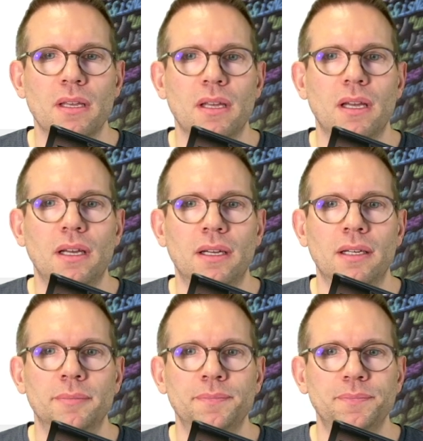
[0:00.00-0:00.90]

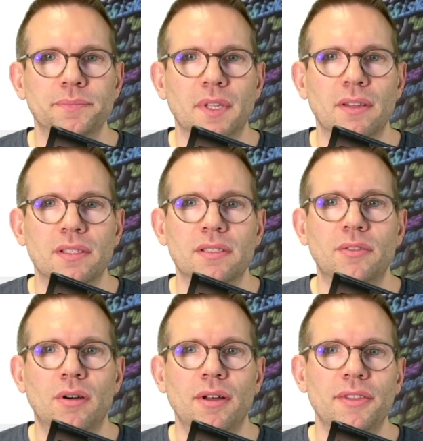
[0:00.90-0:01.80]
This is
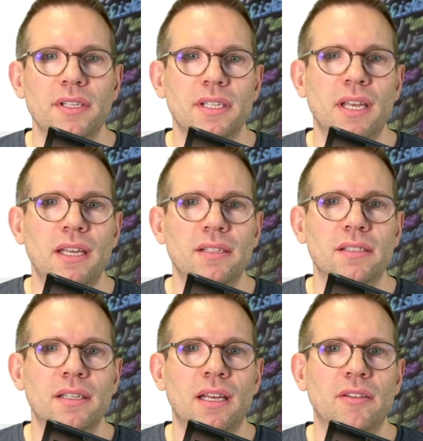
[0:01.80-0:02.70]
for
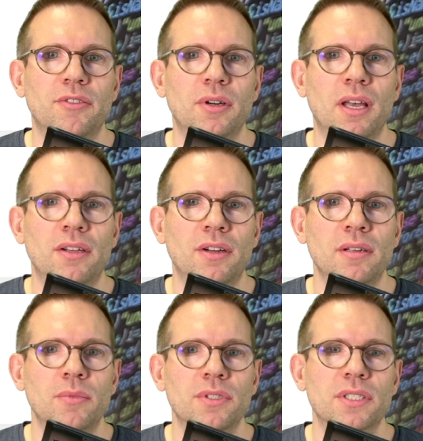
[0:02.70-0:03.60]
authenticated, and for
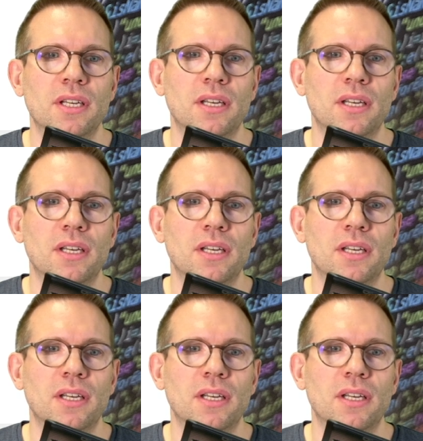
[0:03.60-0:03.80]
anonymous,